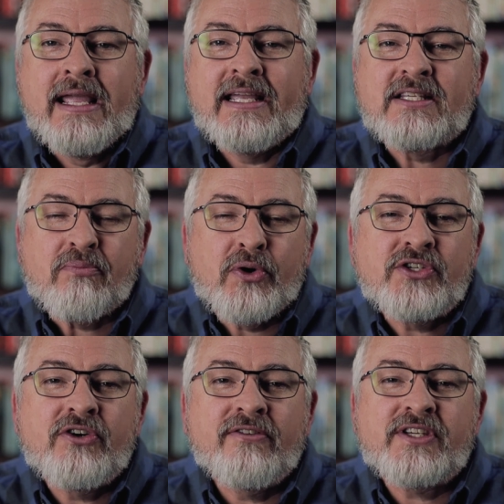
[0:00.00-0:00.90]
He's a
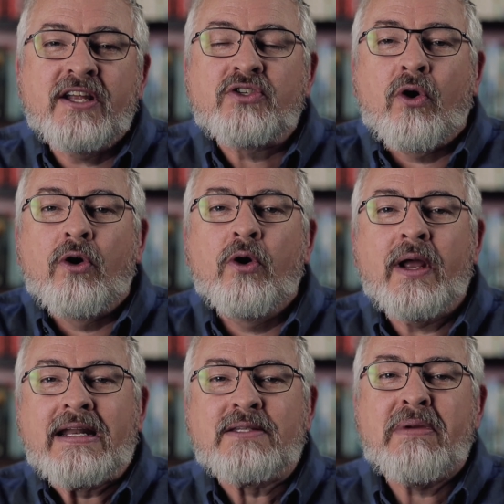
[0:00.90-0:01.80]
prisoner of Santoro,
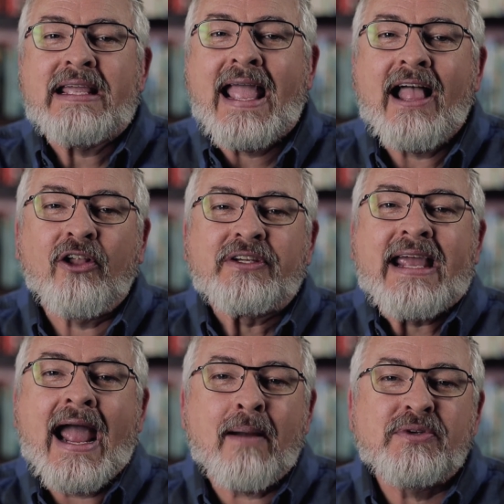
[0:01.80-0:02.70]
and he's being held
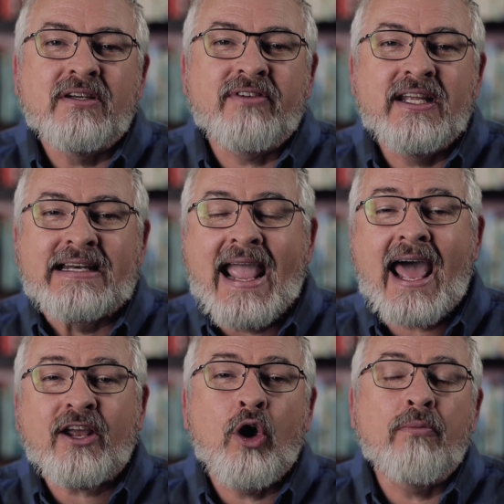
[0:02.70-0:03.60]
captive in
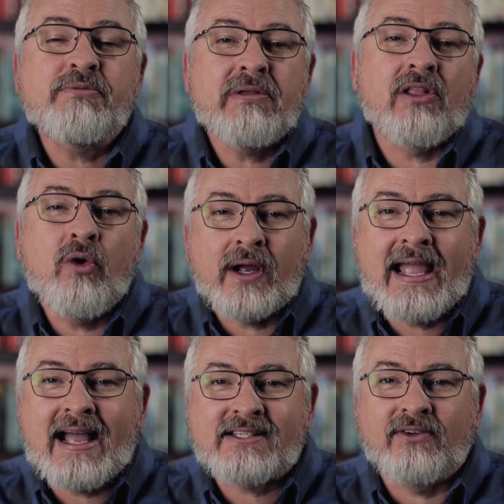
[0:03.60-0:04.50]
catacombs below a
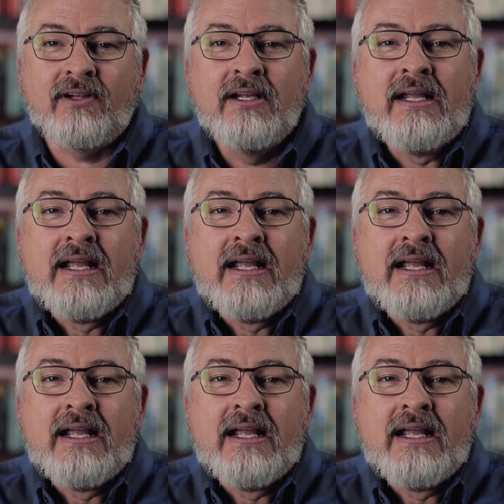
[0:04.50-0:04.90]
castle.